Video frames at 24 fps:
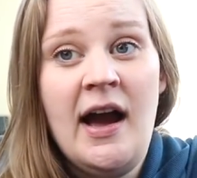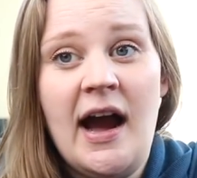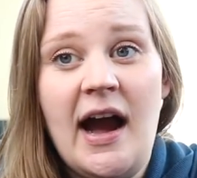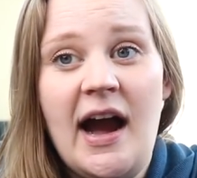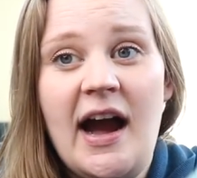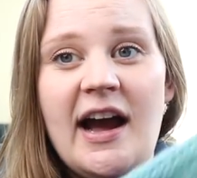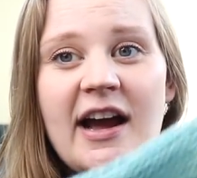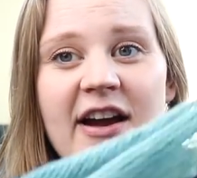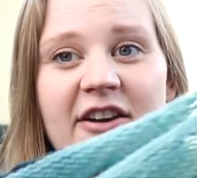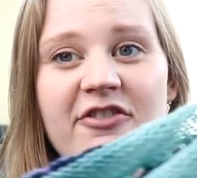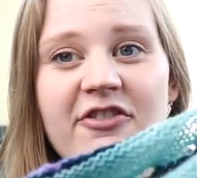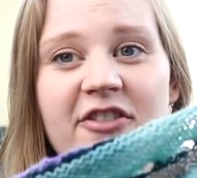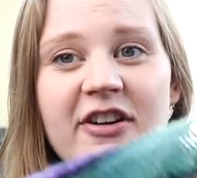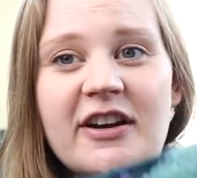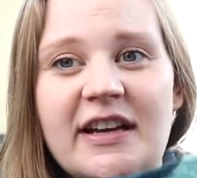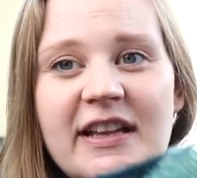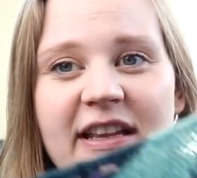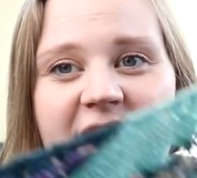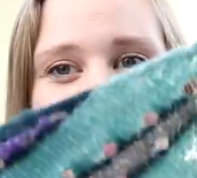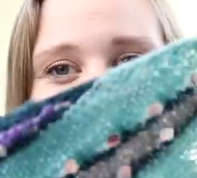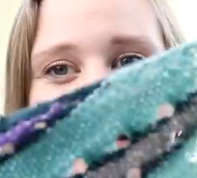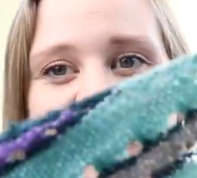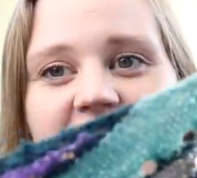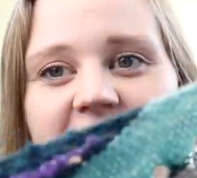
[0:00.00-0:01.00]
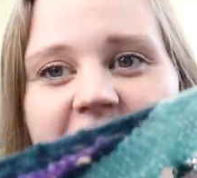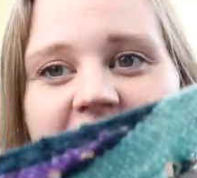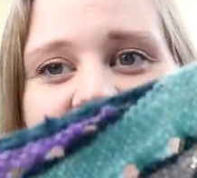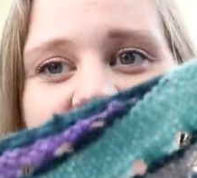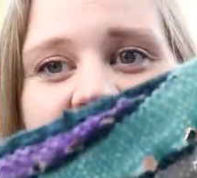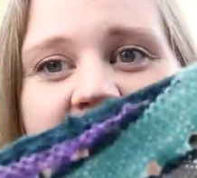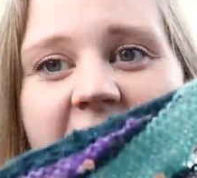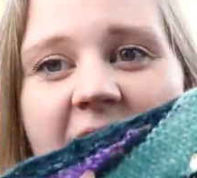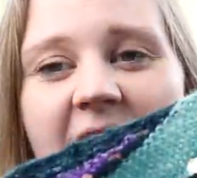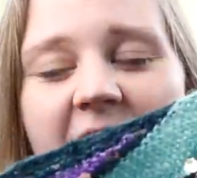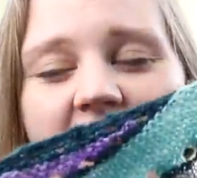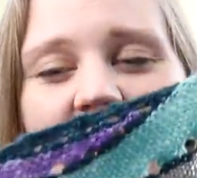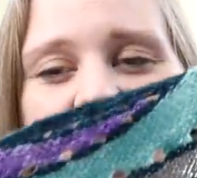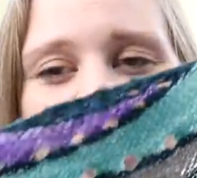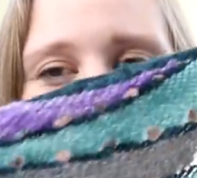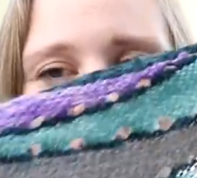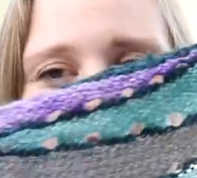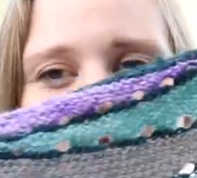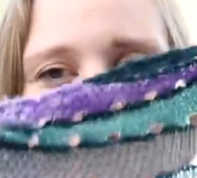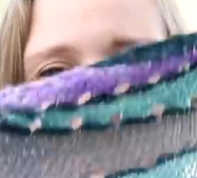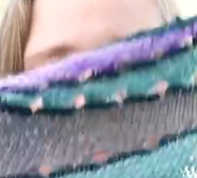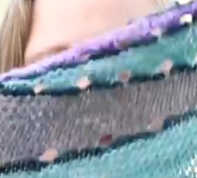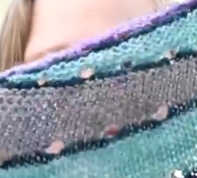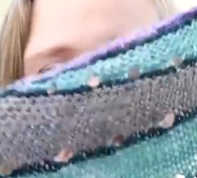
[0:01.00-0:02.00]
I really love
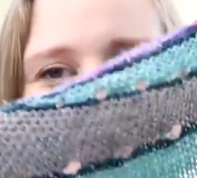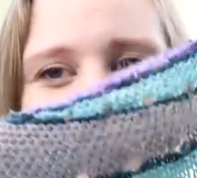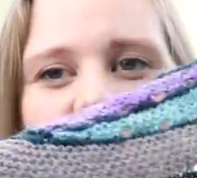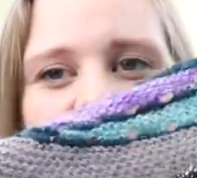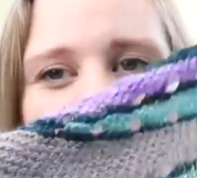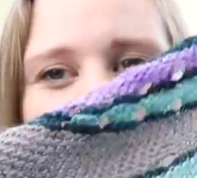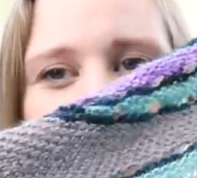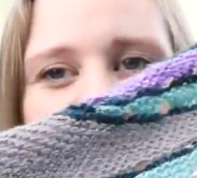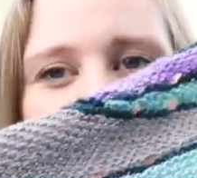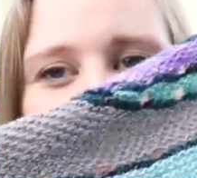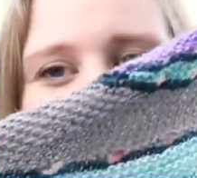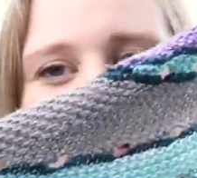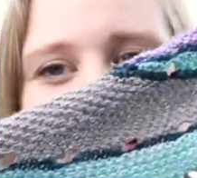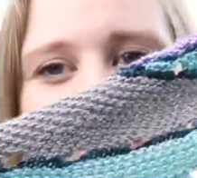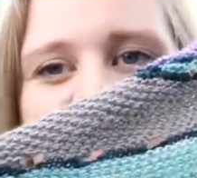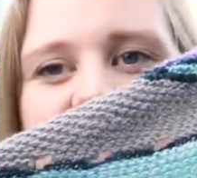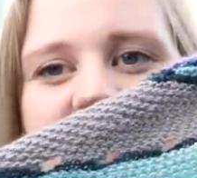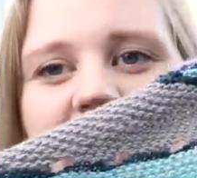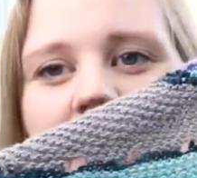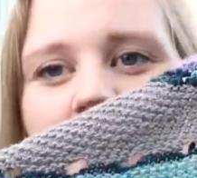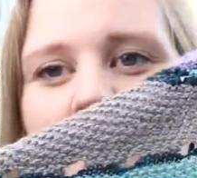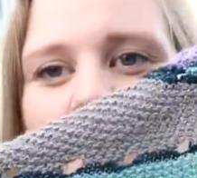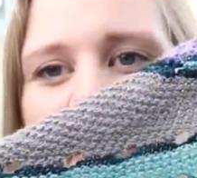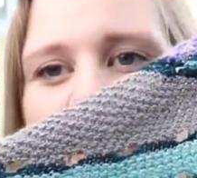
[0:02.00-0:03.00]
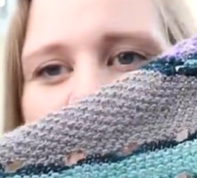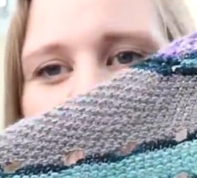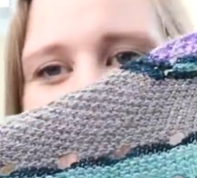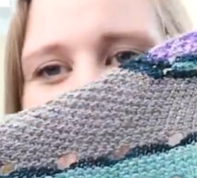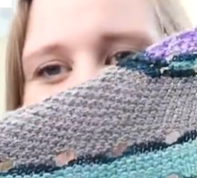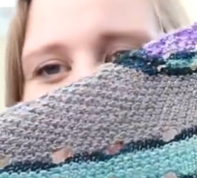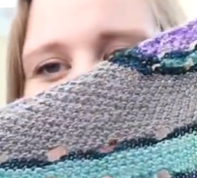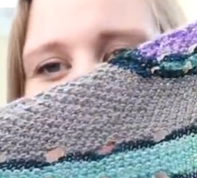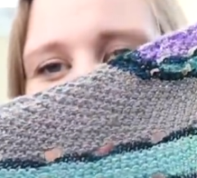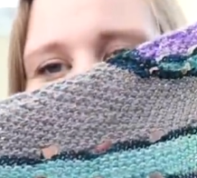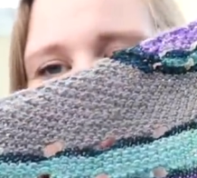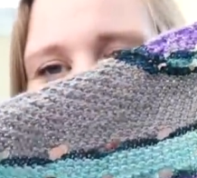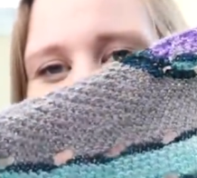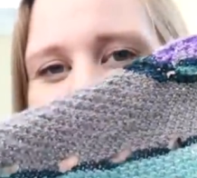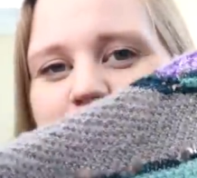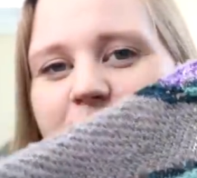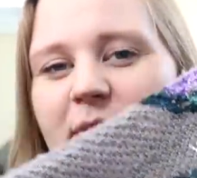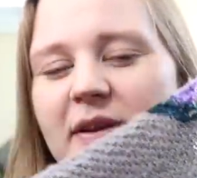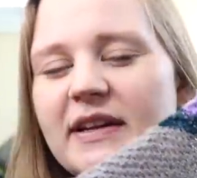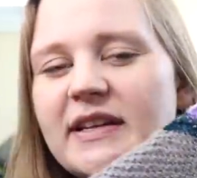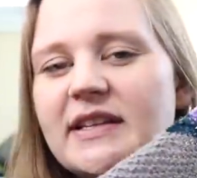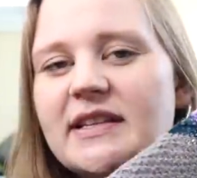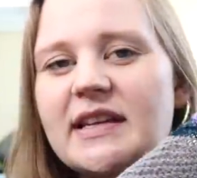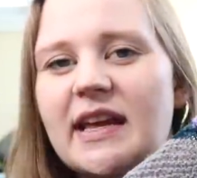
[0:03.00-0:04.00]
how this all ended up, how the colors
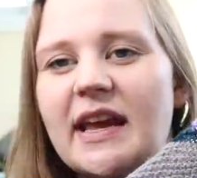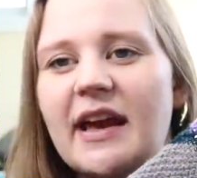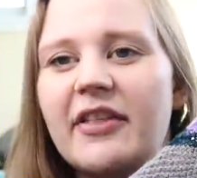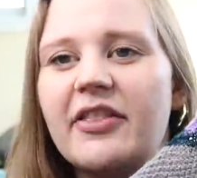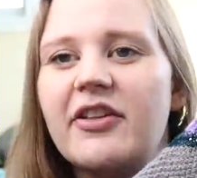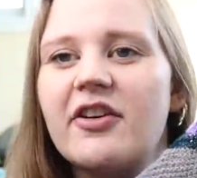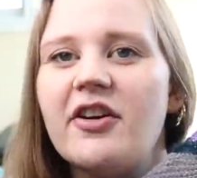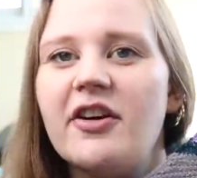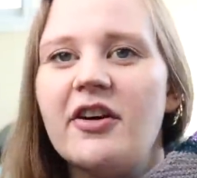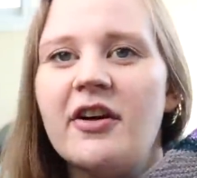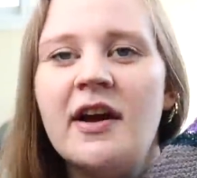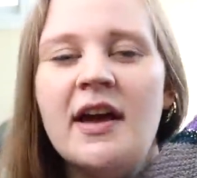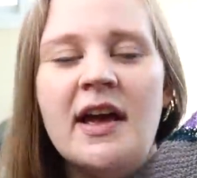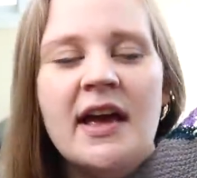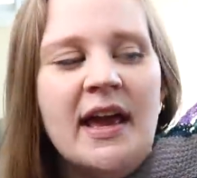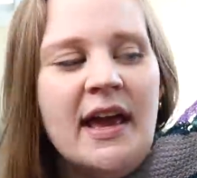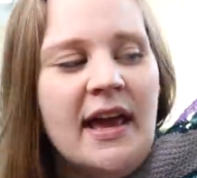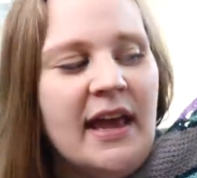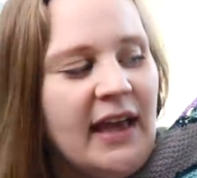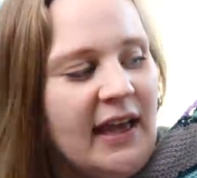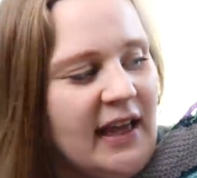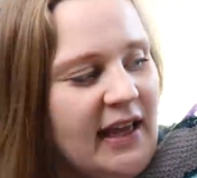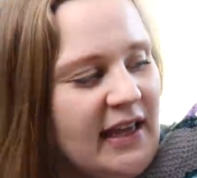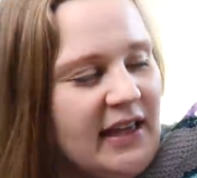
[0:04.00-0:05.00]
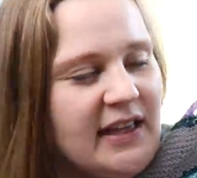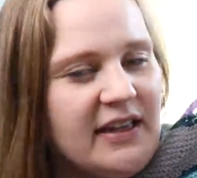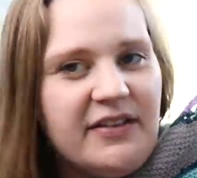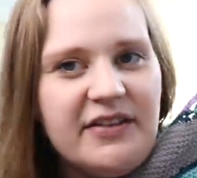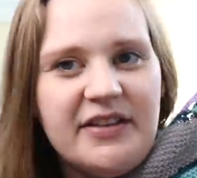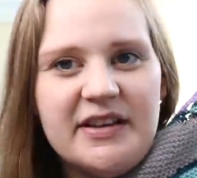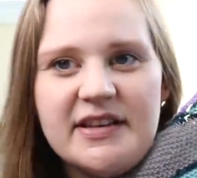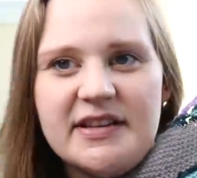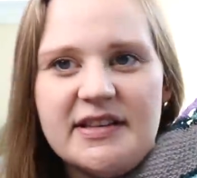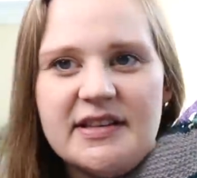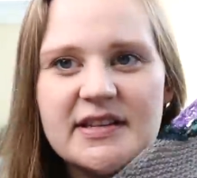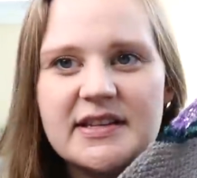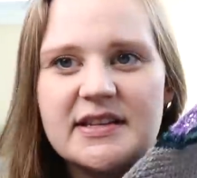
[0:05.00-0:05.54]
played together in this